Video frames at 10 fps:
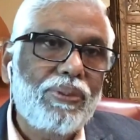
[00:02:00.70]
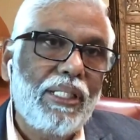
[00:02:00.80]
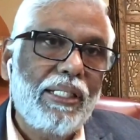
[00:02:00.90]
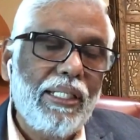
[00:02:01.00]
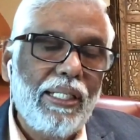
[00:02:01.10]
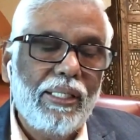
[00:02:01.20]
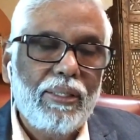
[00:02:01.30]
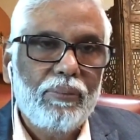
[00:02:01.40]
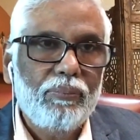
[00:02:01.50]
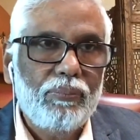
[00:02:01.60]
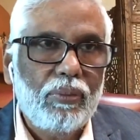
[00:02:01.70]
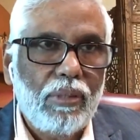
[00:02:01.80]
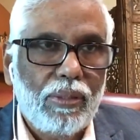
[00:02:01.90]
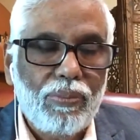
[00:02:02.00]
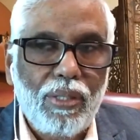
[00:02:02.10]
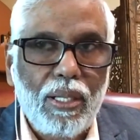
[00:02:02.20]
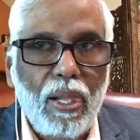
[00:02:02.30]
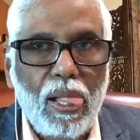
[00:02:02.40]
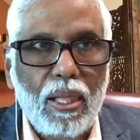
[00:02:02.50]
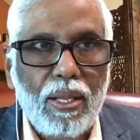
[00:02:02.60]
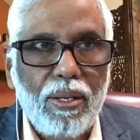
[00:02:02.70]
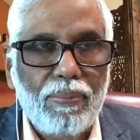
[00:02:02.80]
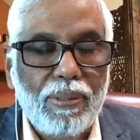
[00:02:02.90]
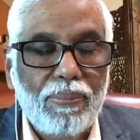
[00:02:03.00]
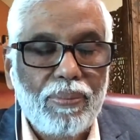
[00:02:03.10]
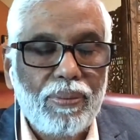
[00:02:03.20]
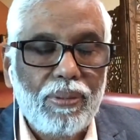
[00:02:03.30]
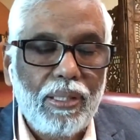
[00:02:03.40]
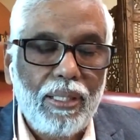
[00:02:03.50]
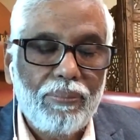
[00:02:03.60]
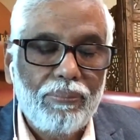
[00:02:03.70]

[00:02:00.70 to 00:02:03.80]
technique. That's why people have